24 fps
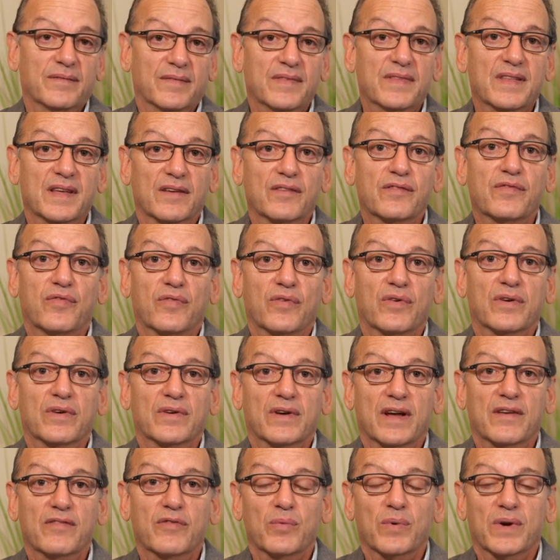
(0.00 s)
thing
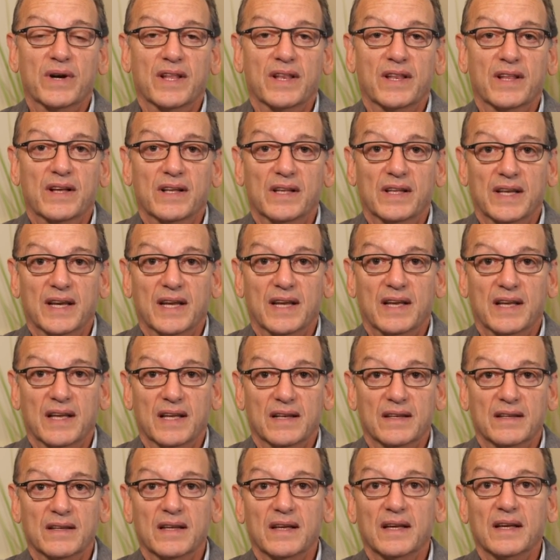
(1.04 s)
for everyone in the clinic
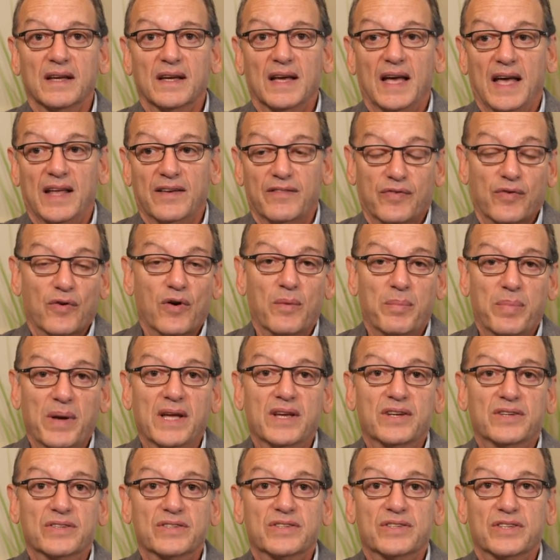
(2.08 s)
and for our
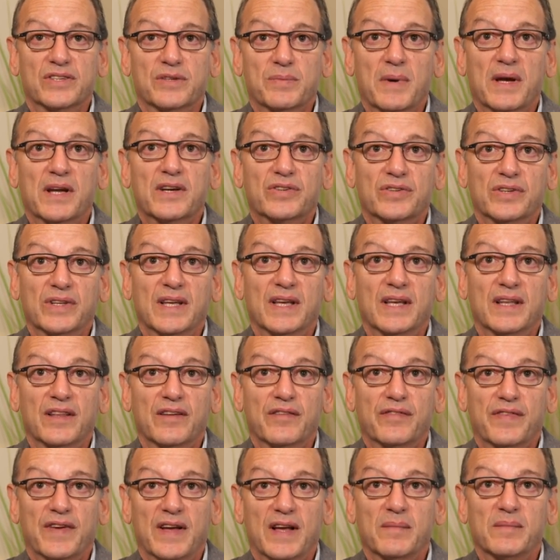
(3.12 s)
patients especially and
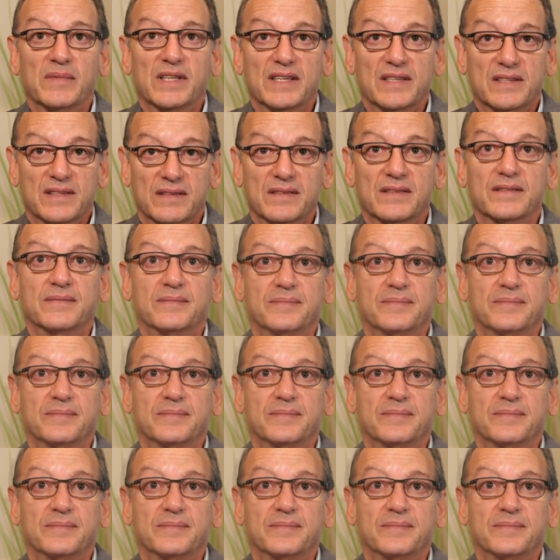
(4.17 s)
their families.